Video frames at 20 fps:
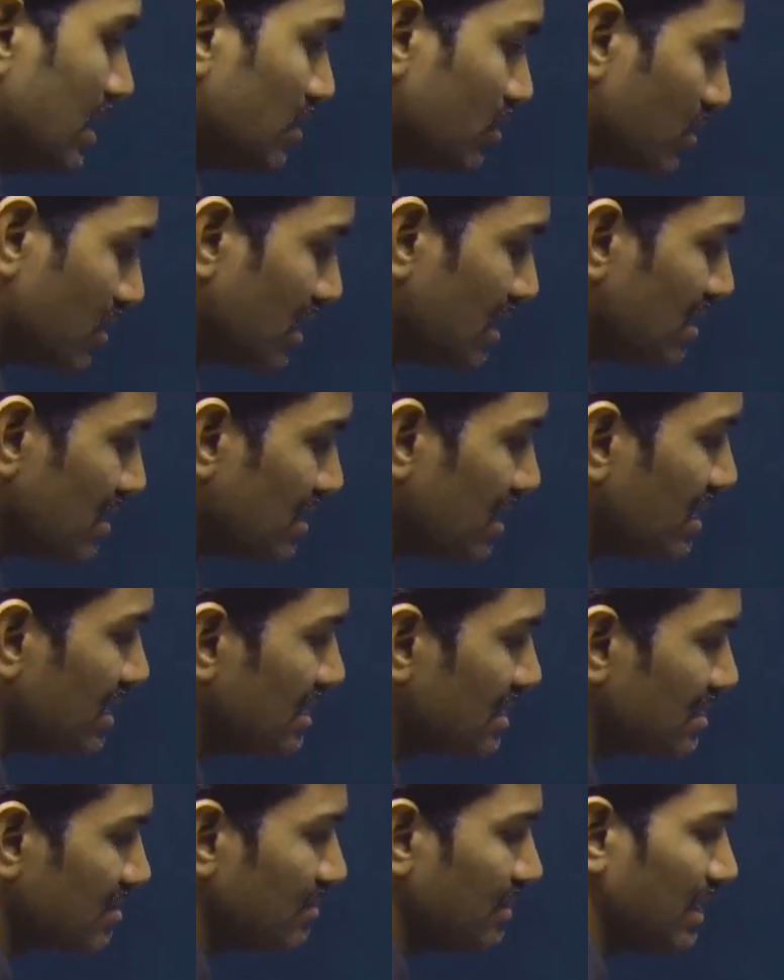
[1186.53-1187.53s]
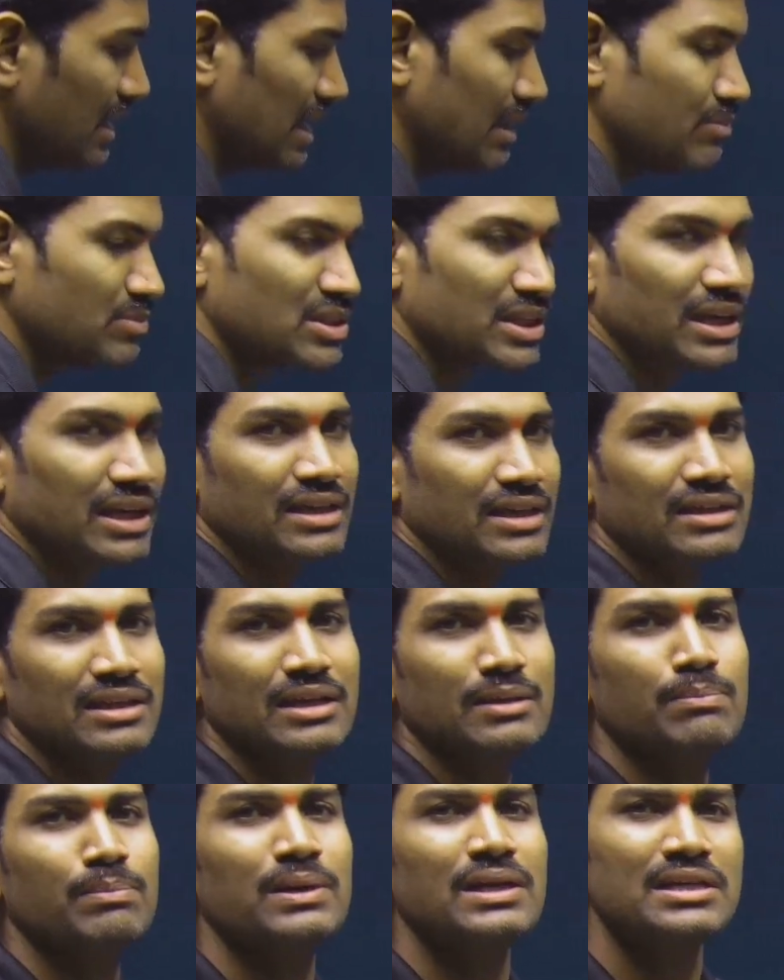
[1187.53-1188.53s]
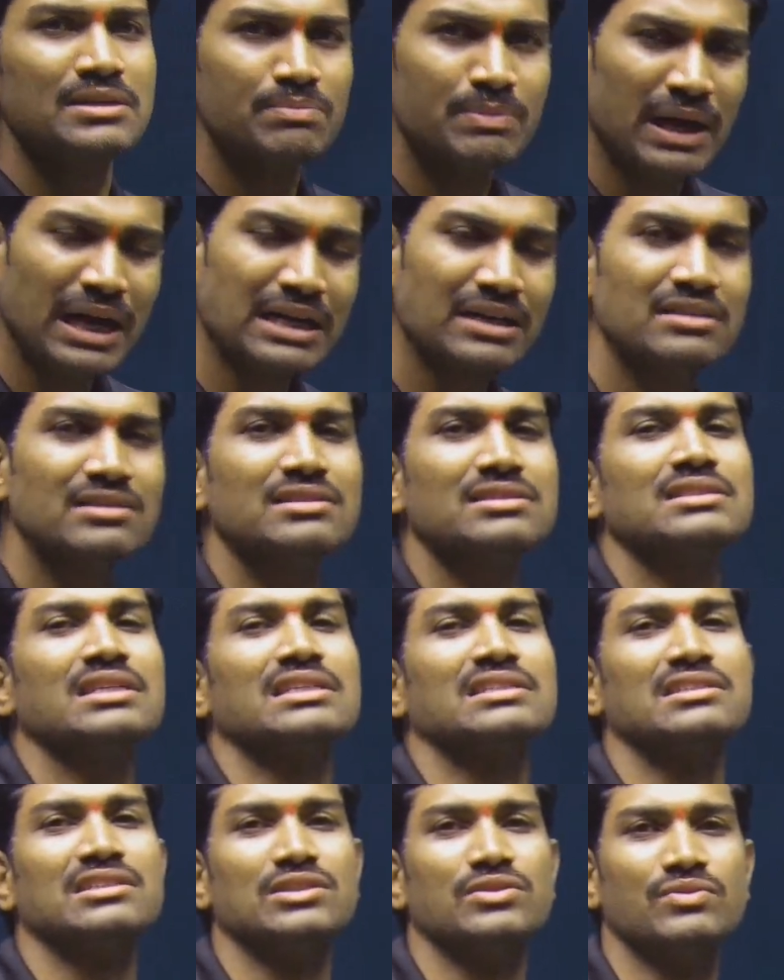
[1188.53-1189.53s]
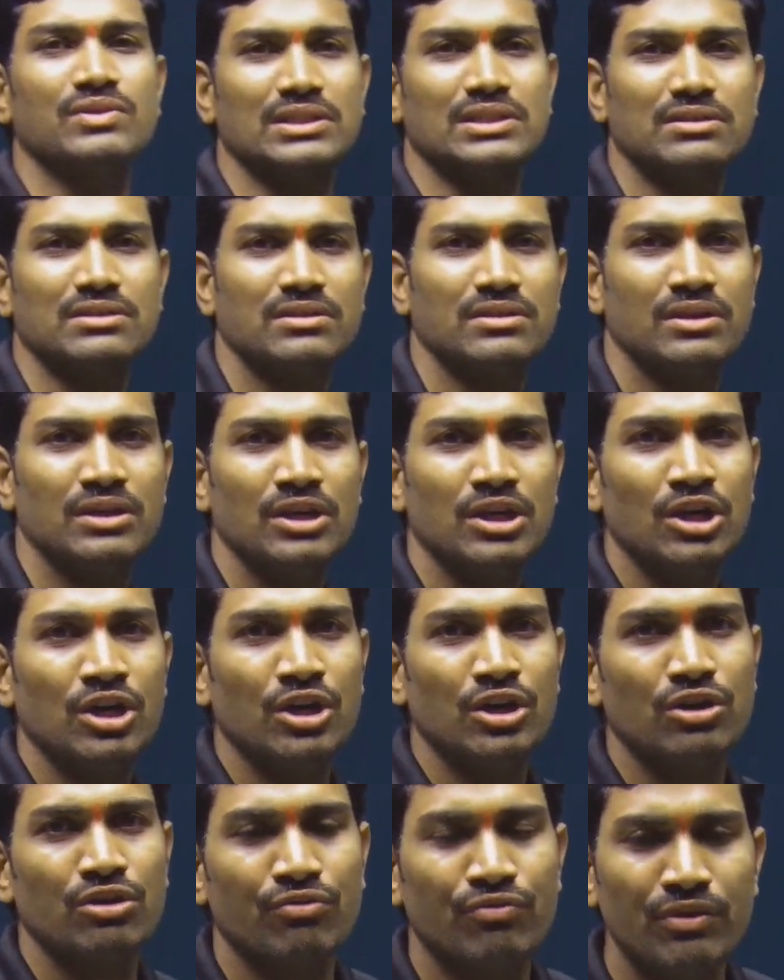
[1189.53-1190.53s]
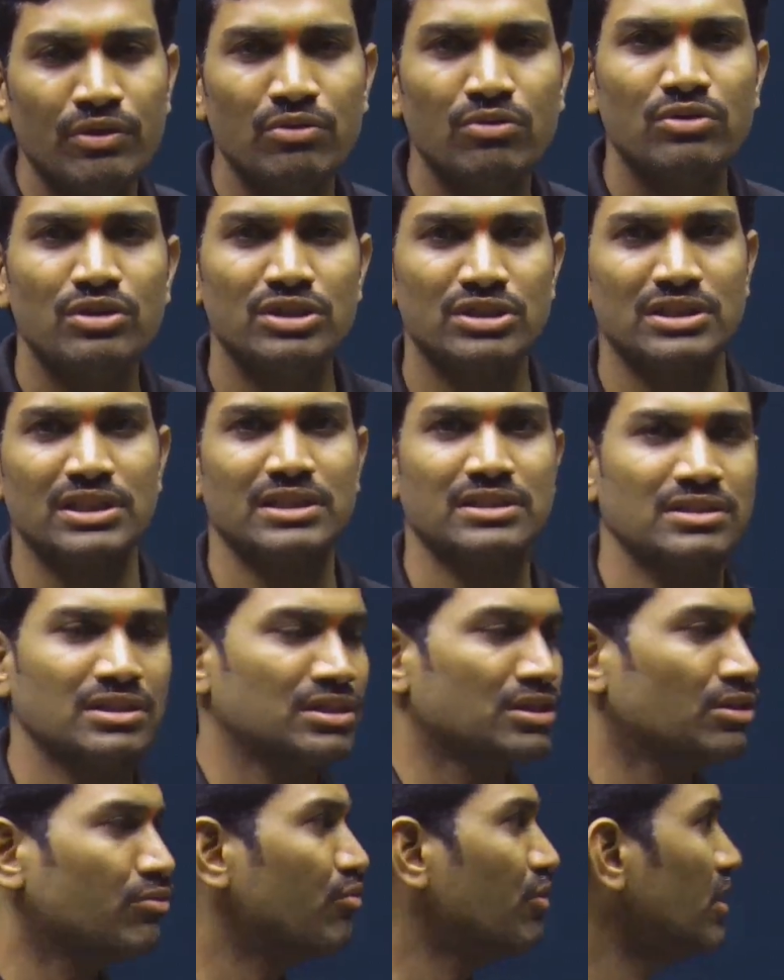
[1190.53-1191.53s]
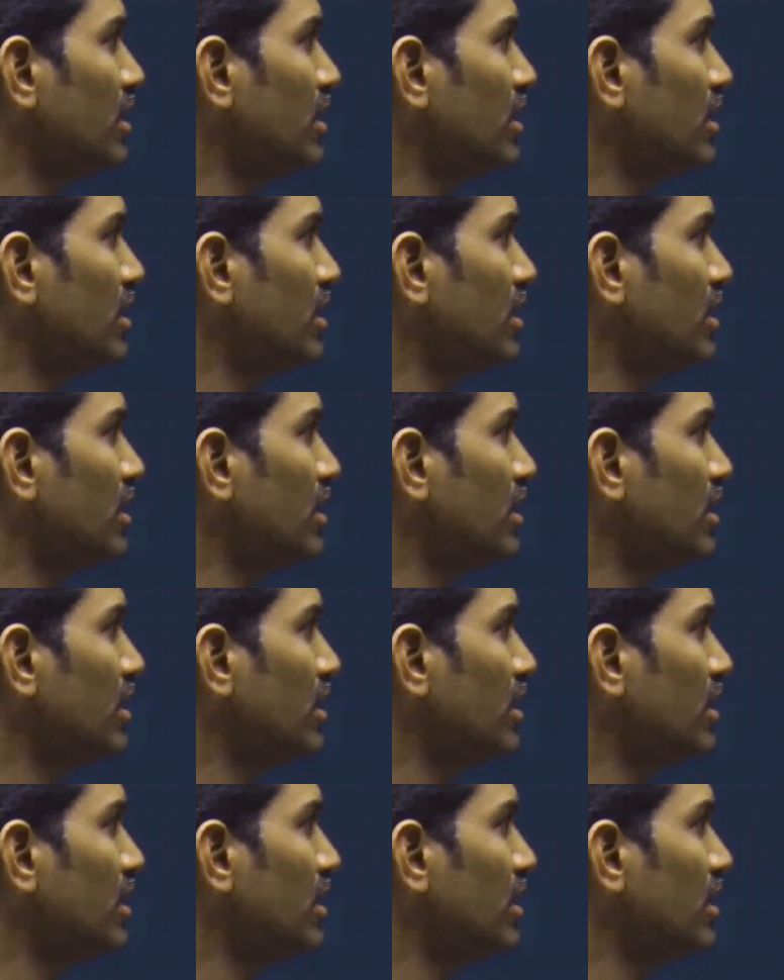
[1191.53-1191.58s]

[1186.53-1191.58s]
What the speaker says: So that is the reason why I am saying that please practice the structures first. If you know the structures, if you are